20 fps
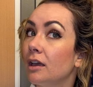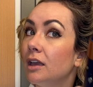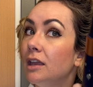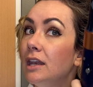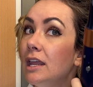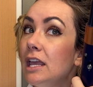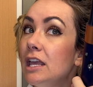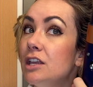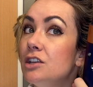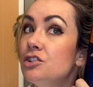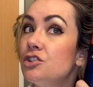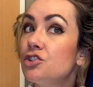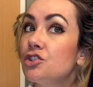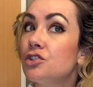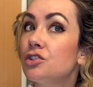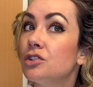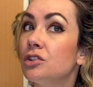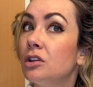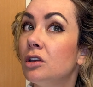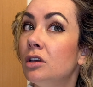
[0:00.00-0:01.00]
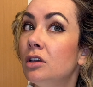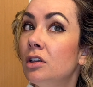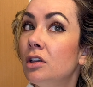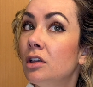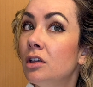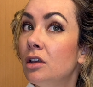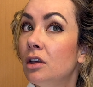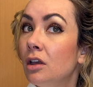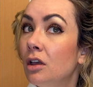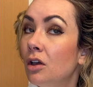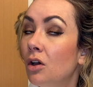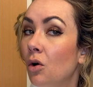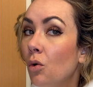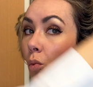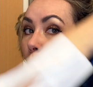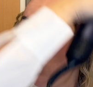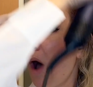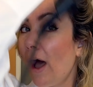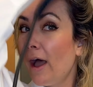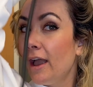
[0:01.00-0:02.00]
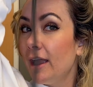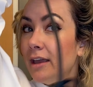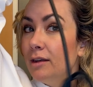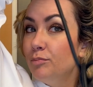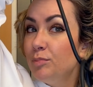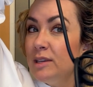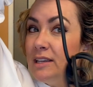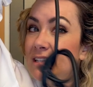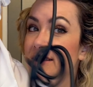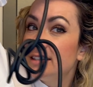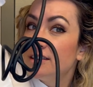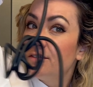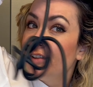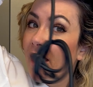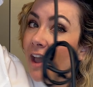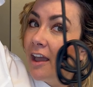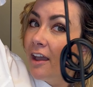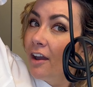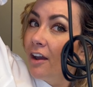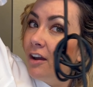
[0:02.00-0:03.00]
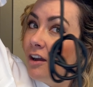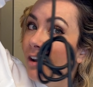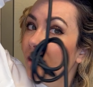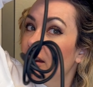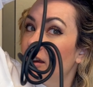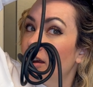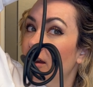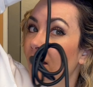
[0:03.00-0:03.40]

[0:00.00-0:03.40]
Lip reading: an inch wide piece of hair.